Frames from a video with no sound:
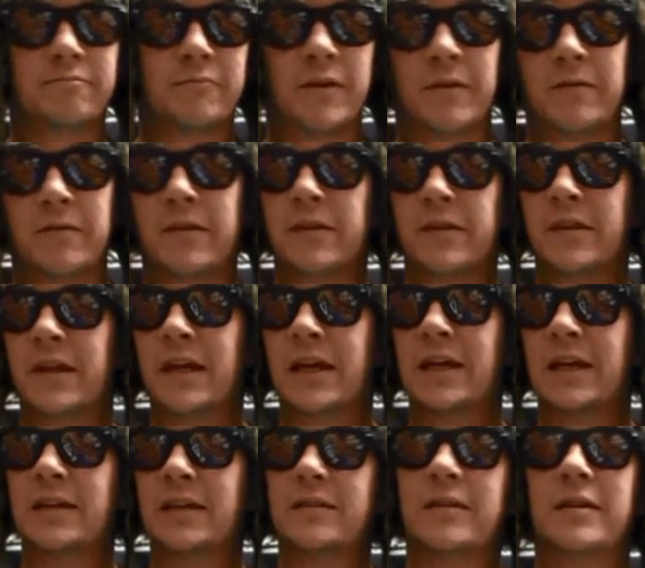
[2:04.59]

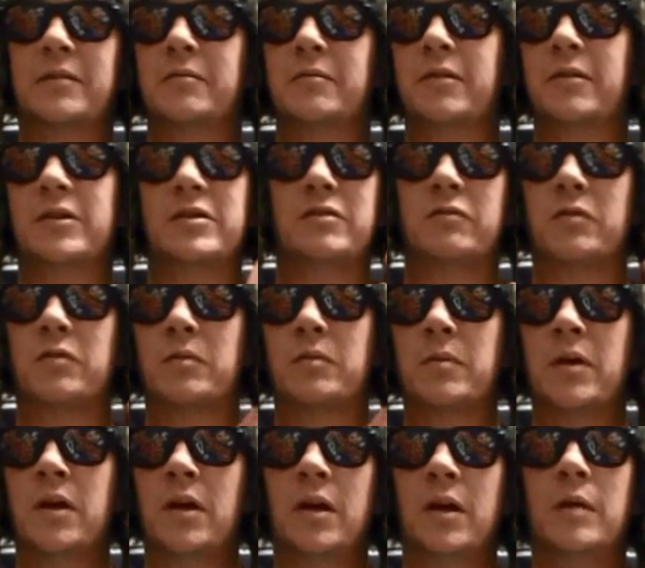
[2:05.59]
everything, like ranging from
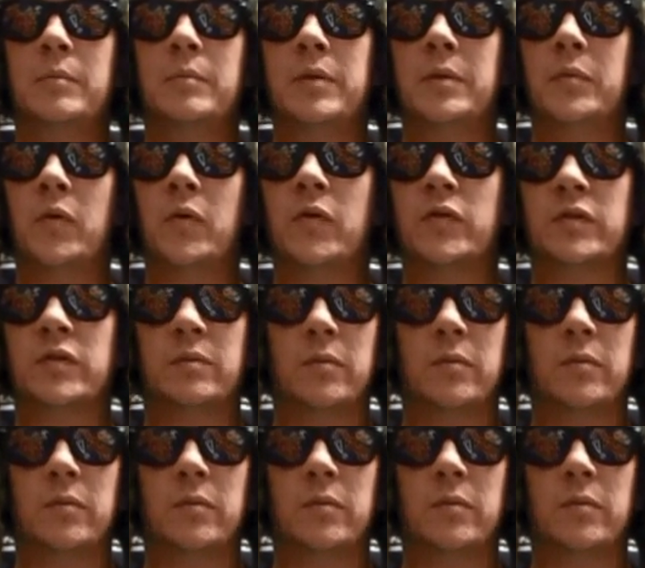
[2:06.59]
people's